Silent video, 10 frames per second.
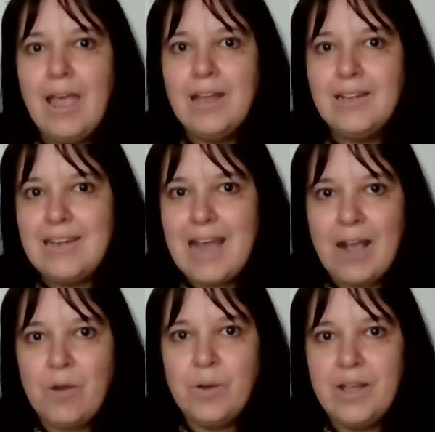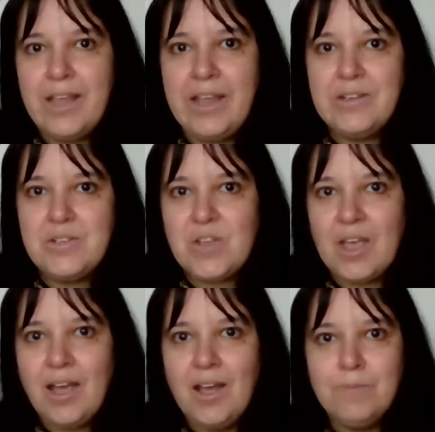Now, in
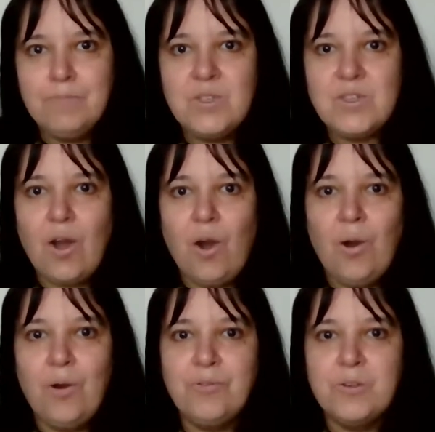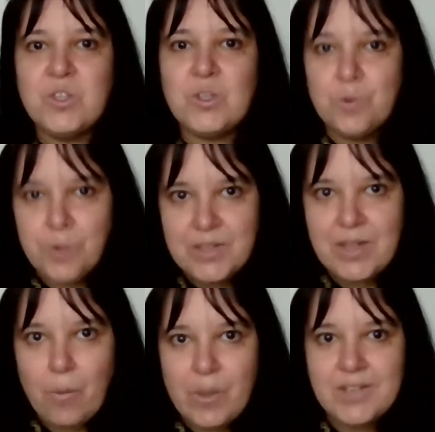terms of stories
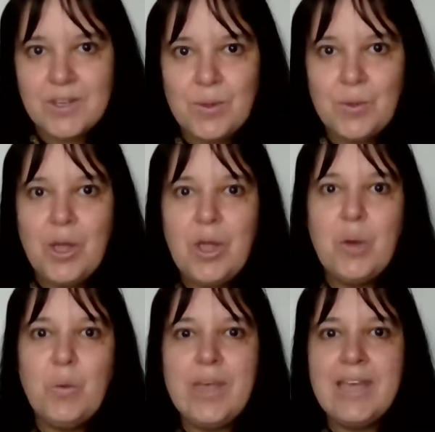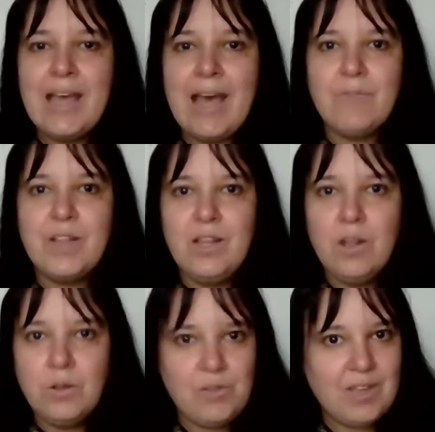that we do, we have a
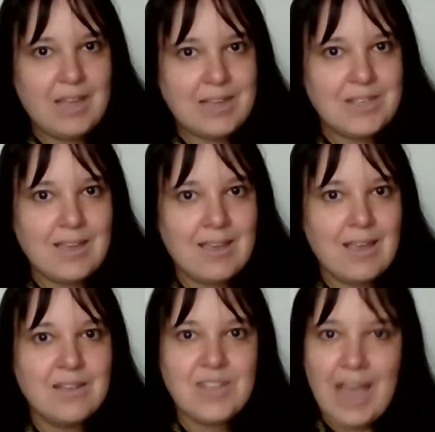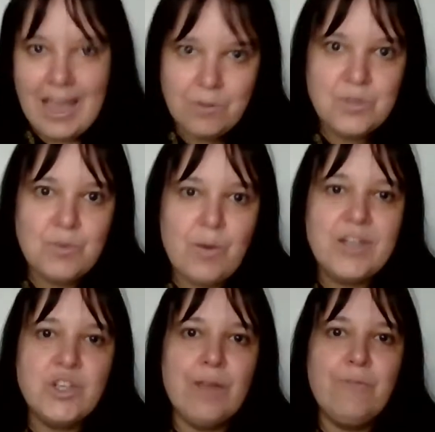lot of classic tales,
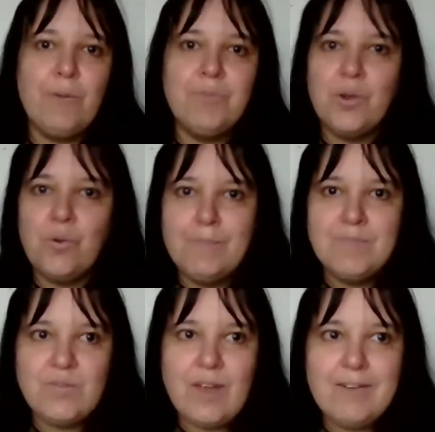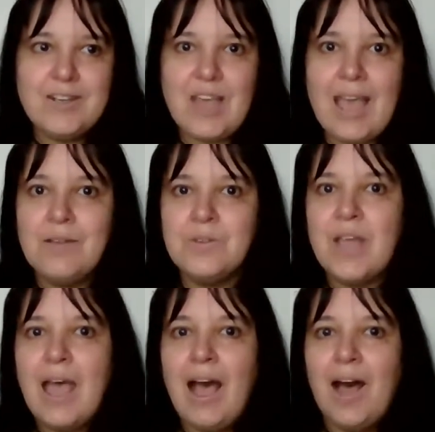ranging from the Grimm's fairy tales
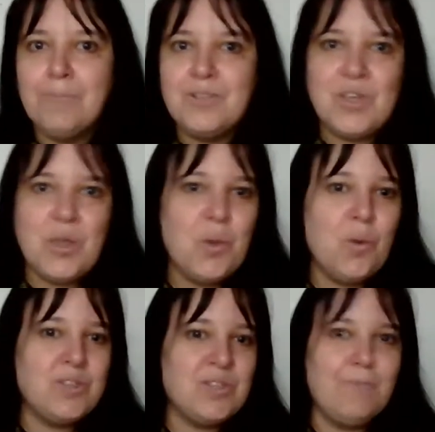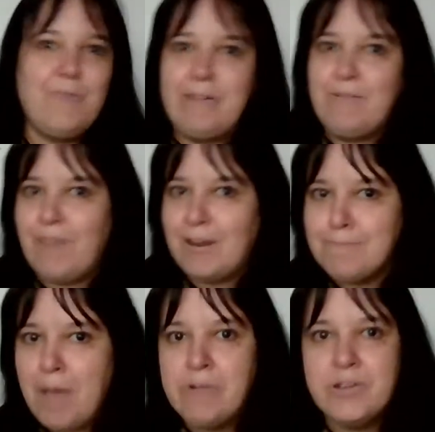up to some very
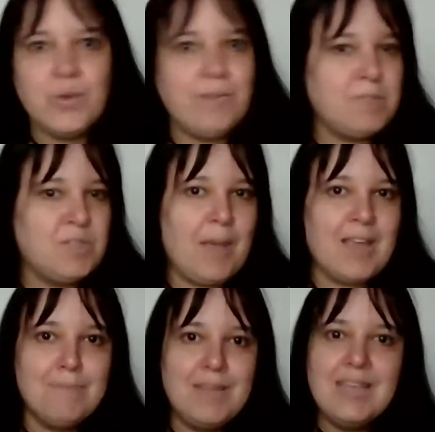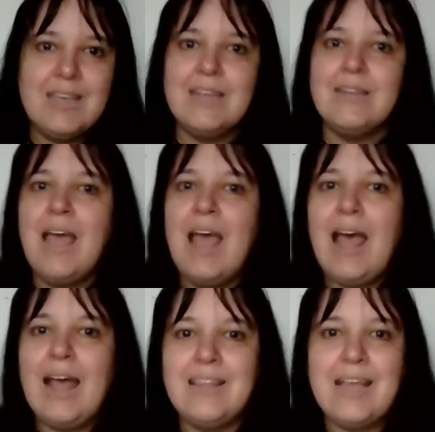fun poetry from Spike Milligan.
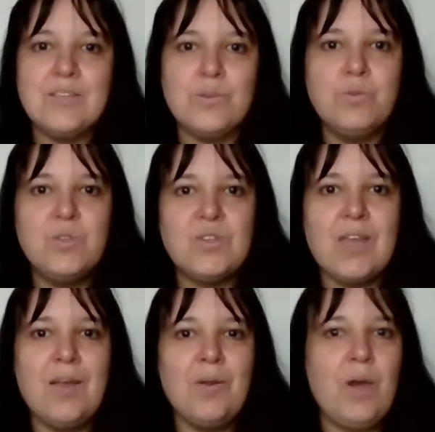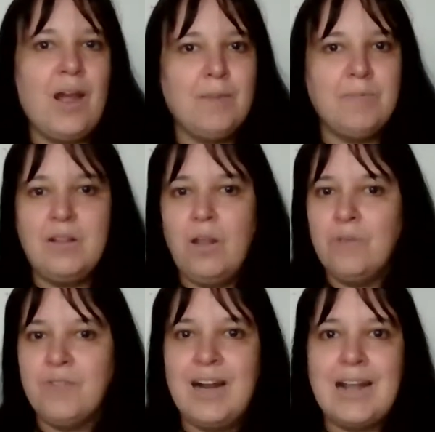And there's also a
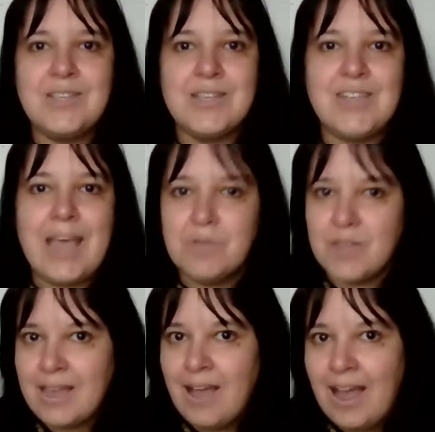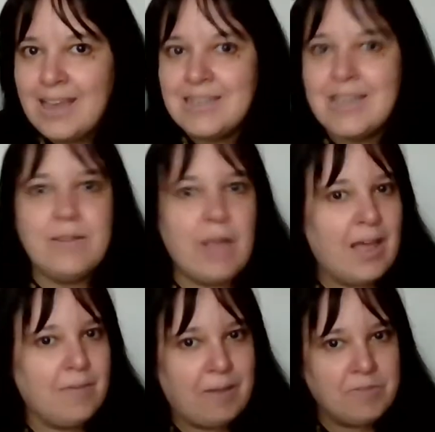lot of classic tales like Heidi.
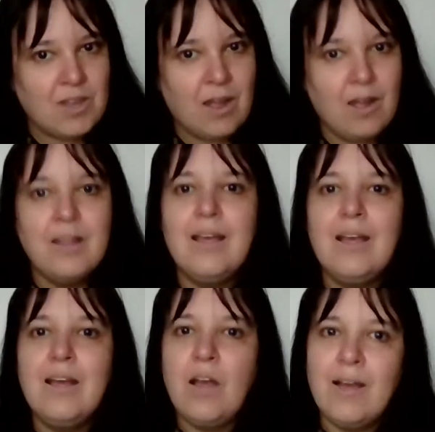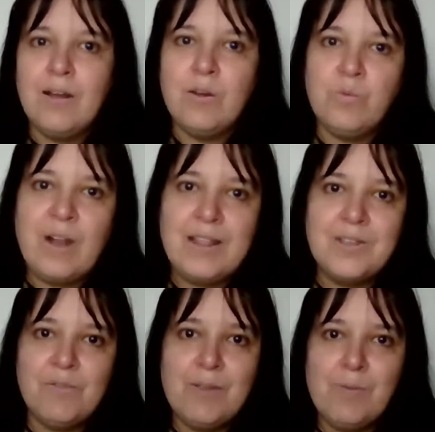That was our
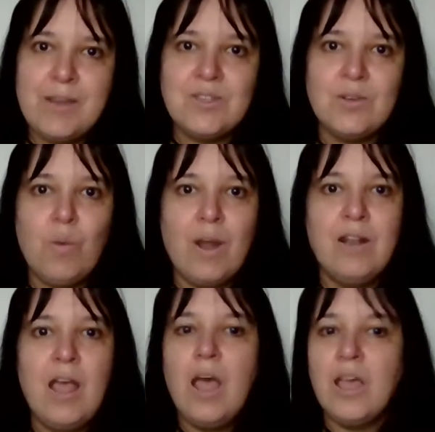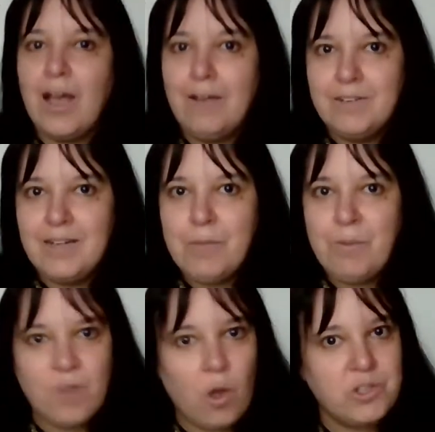relatively recent one. Currently,
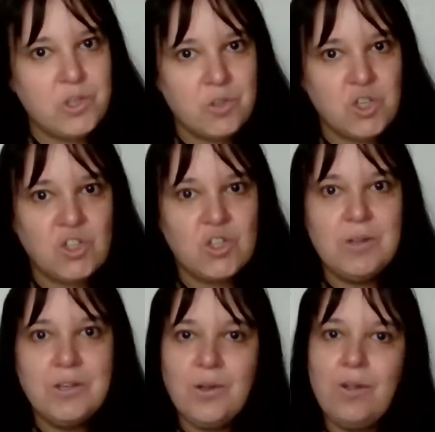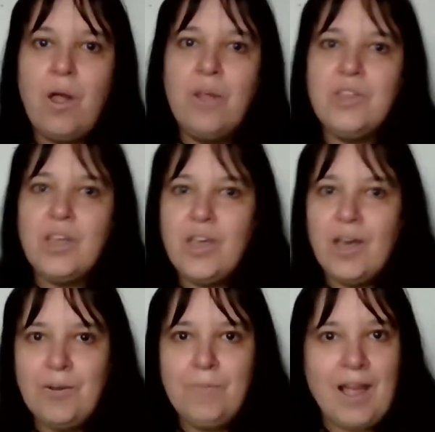we've got Doctor Dolittle on the
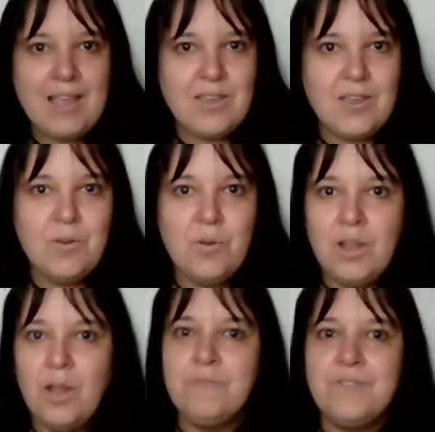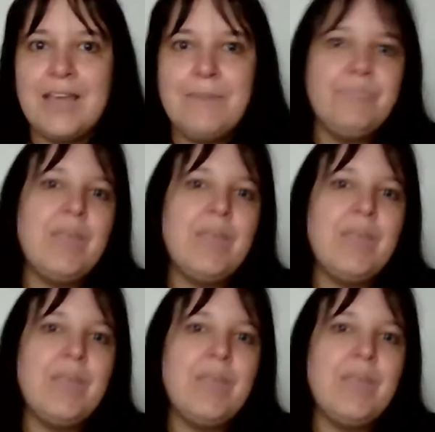go by Hugh Lofting.